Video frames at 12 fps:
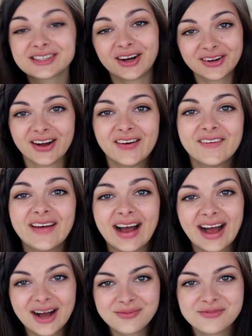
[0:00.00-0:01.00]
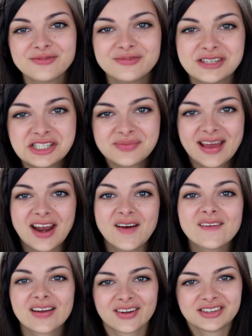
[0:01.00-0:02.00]
Coco, which you may
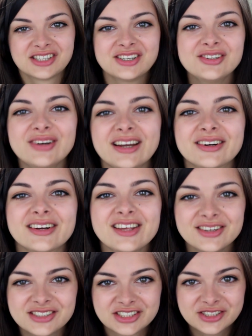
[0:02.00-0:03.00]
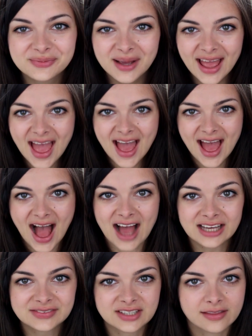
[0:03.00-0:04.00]
know, Coco Chanou here on YouTube.
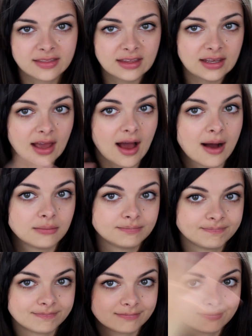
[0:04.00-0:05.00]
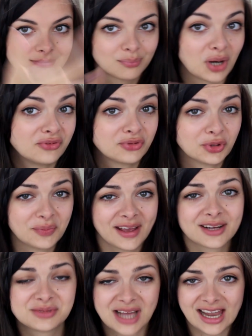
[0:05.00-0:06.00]
I have done the blindfold
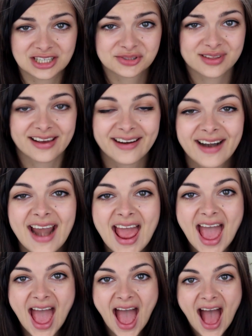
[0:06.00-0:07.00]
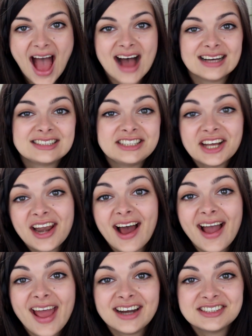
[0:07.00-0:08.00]
makeup challenge with her. She and
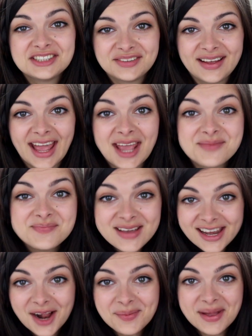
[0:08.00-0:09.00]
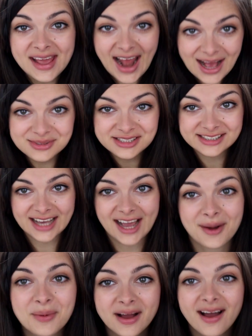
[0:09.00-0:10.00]
I are doing a meetup in
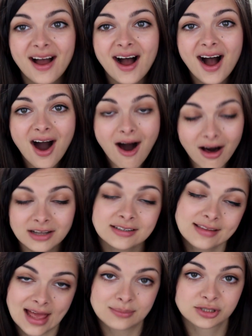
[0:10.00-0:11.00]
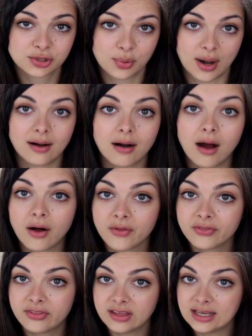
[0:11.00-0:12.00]
Amsterdam on the Dam Square
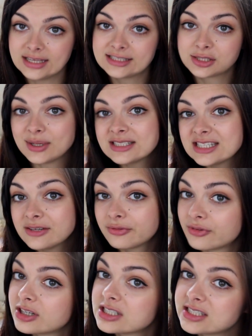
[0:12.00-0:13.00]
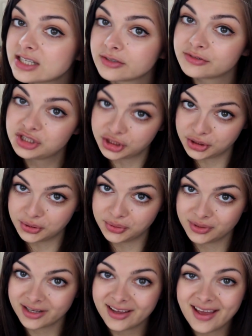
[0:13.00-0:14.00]
on the 21st of
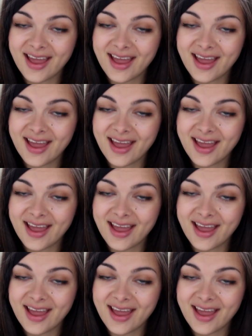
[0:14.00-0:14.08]
June.